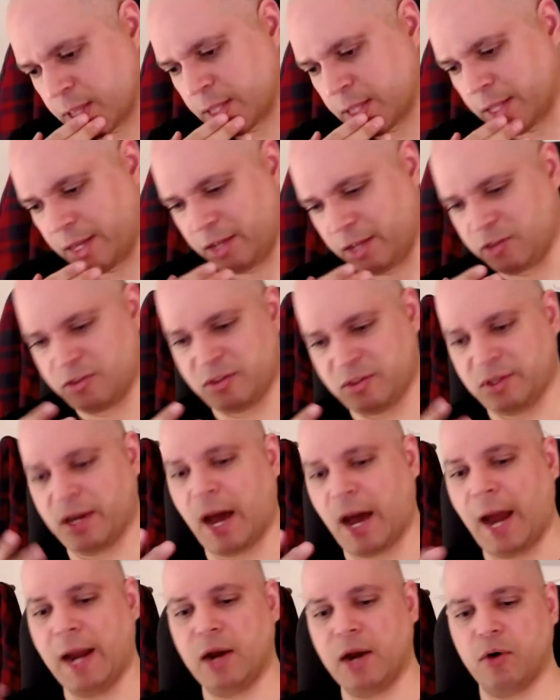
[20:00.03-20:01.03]

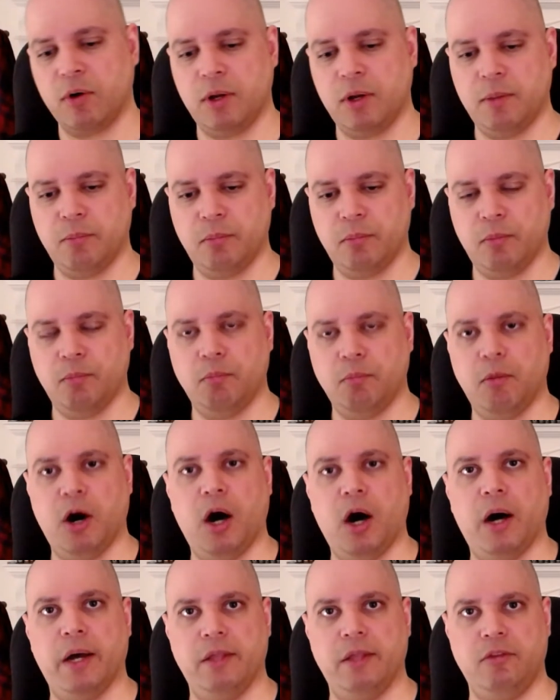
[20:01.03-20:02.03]
Skyrim
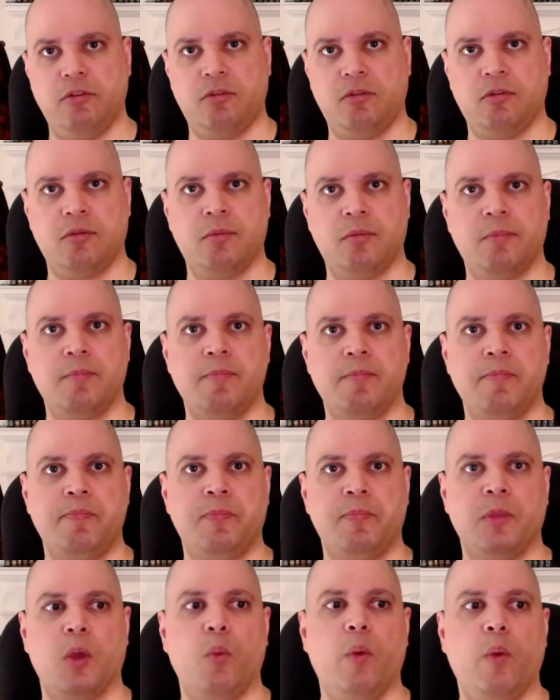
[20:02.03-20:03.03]
mods
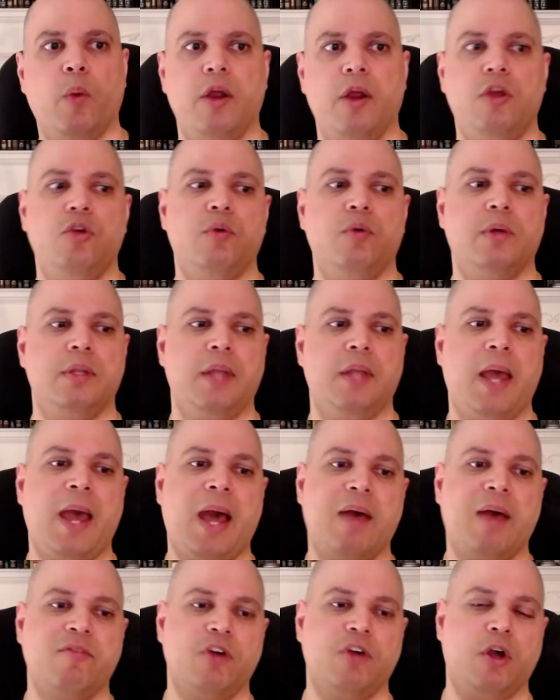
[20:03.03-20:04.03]
where you can
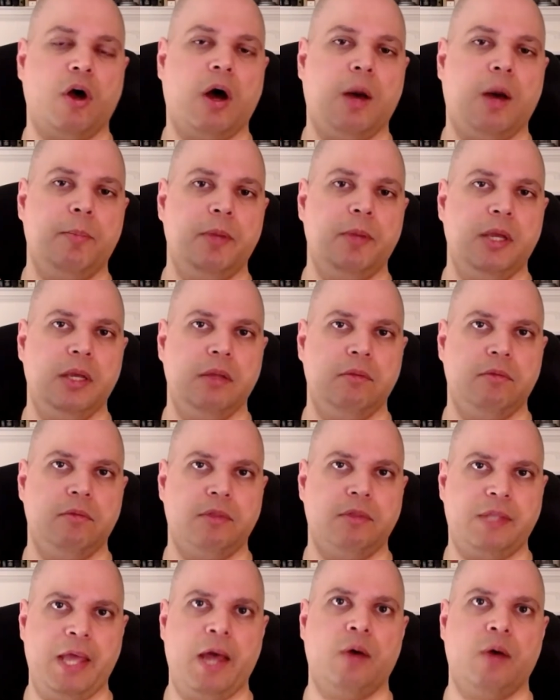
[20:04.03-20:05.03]
have a copy
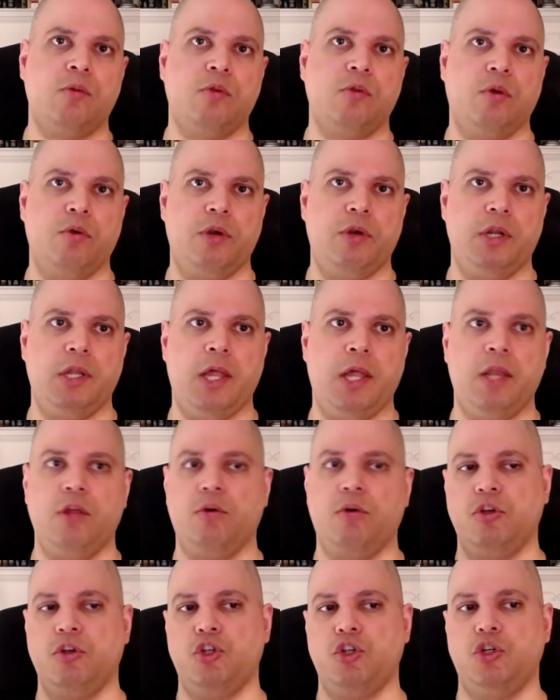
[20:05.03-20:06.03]
downloaded and you
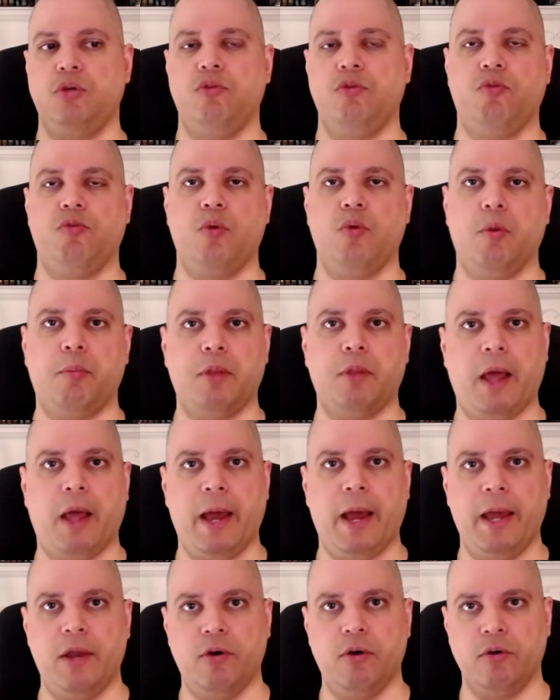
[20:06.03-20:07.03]
can choose to apply
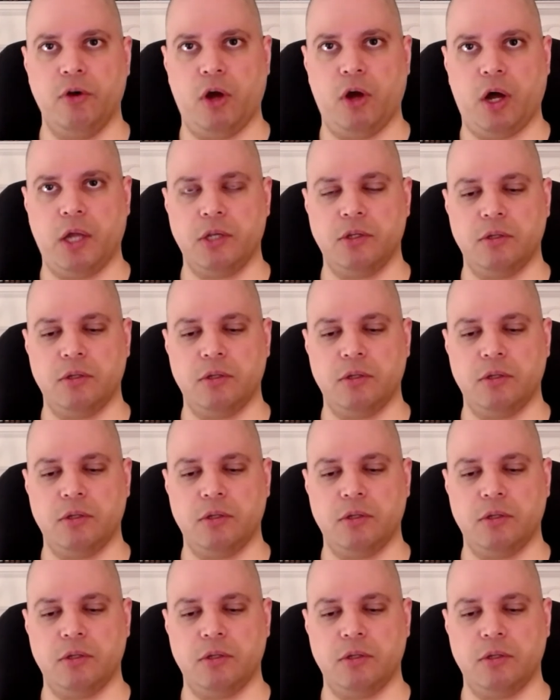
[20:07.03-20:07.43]
it or not.